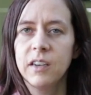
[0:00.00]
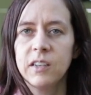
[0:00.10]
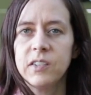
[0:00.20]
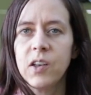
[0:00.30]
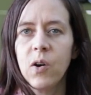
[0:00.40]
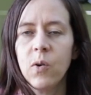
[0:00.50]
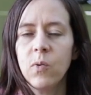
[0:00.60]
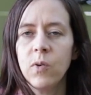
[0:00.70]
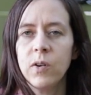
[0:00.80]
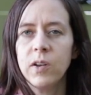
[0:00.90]

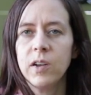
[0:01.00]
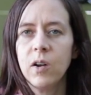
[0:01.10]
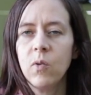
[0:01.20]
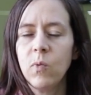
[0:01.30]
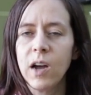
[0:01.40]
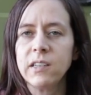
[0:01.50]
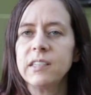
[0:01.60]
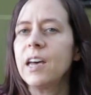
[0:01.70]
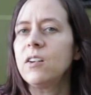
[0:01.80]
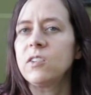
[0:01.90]
So rock
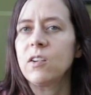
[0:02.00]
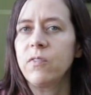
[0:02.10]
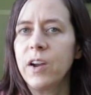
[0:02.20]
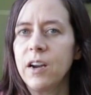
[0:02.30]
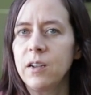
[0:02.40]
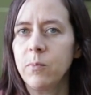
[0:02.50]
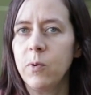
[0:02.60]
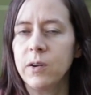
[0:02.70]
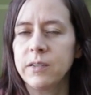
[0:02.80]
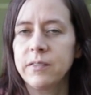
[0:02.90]
sliders are very
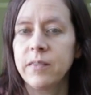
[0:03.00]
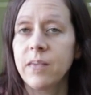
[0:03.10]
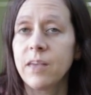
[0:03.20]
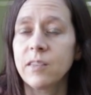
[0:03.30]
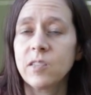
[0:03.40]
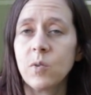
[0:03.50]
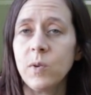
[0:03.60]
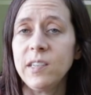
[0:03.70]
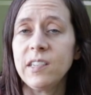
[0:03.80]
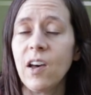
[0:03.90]
important. So
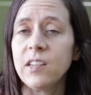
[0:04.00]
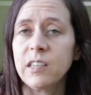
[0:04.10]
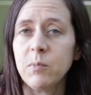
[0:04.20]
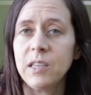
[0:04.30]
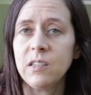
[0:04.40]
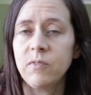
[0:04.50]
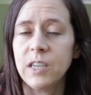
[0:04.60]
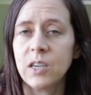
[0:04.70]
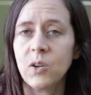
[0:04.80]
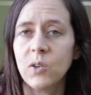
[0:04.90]
we saw some of these
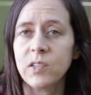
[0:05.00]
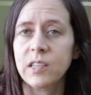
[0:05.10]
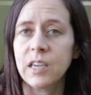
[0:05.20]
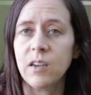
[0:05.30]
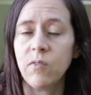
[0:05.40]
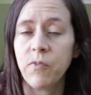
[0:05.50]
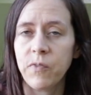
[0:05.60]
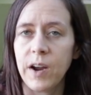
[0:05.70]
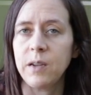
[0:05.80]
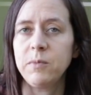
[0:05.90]
vehicles get
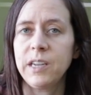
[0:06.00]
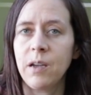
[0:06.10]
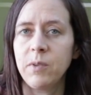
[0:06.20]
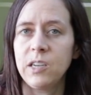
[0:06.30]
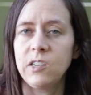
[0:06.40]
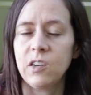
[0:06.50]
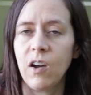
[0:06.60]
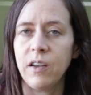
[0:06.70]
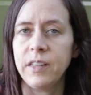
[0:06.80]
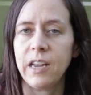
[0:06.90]
frame damage
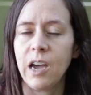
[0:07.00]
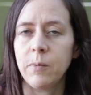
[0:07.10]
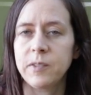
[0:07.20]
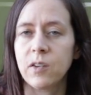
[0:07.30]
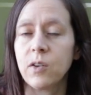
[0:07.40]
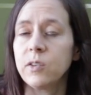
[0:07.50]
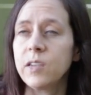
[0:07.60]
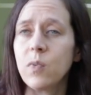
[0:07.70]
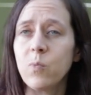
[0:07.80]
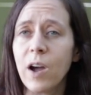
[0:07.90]
on that obstacle.
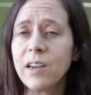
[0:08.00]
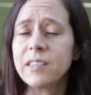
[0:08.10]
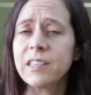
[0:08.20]
So rock